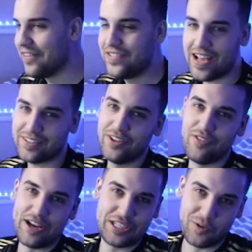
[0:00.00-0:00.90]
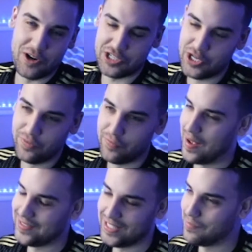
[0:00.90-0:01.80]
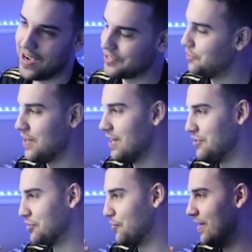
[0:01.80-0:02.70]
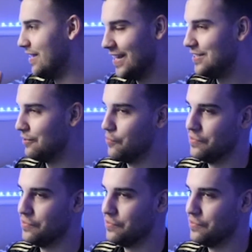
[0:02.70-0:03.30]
If Declan Rice scores on you from outside the box, you gotta just quit. It's the